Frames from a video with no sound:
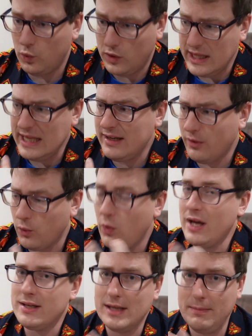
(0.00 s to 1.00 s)
There
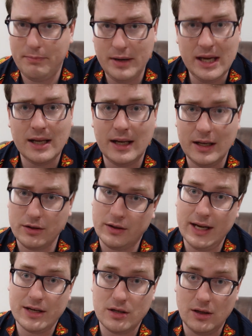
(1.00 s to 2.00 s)
was a big
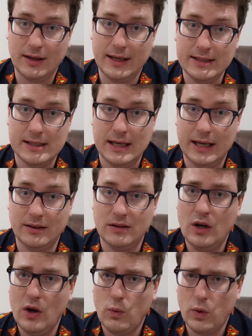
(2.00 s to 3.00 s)
international incident
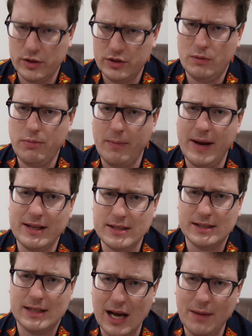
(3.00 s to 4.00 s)
where Superman
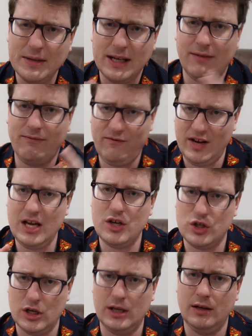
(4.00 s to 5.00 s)
stopped an
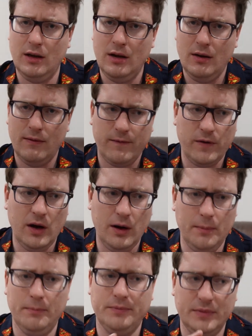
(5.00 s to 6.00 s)
invasion
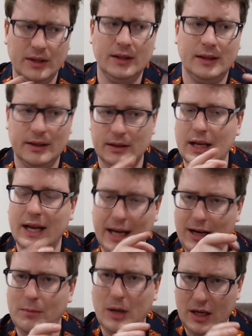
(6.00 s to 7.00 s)
from an
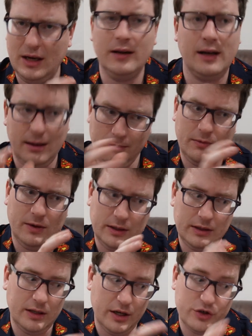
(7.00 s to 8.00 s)
enemy
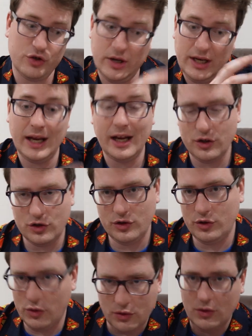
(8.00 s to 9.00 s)
country
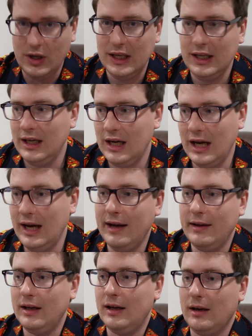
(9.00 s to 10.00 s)
into
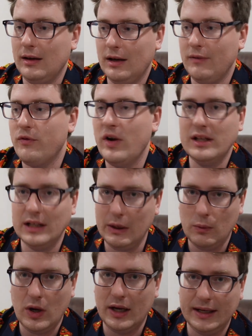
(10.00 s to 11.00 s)
a friendly
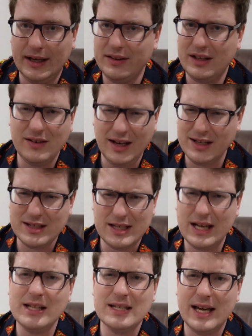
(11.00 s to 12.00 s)
one. Now, the United
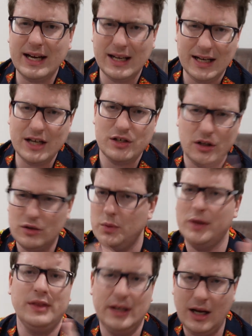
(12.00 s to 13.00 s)
States had connections
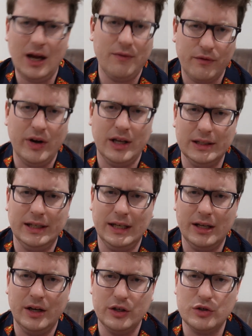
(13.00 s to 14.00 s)
with the non-friendly
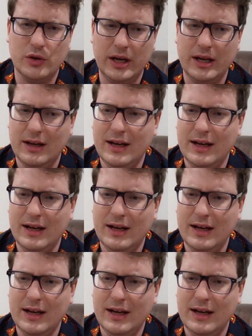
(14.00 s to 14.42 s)
country,